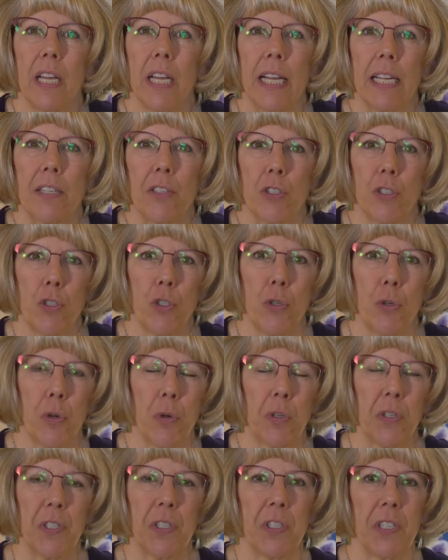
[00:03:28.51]
And two
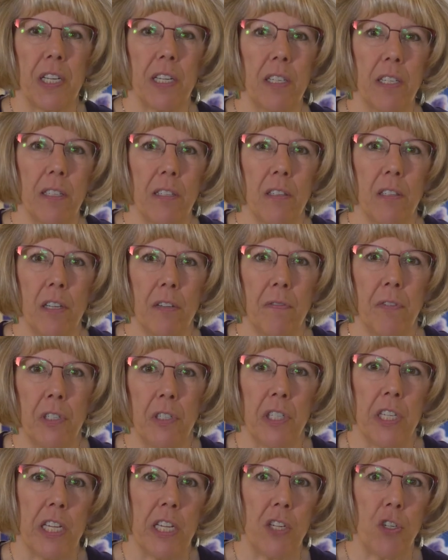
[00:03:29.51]
courses I love to
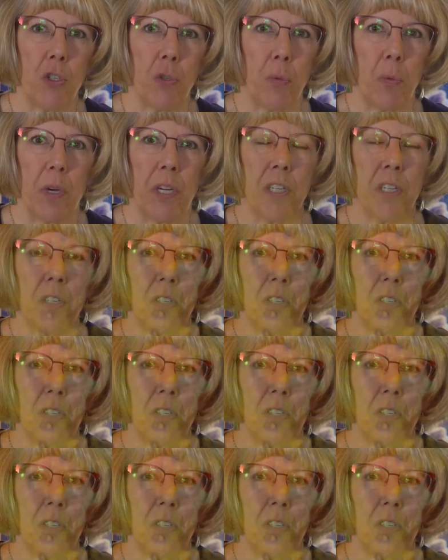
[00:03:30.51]
teach. One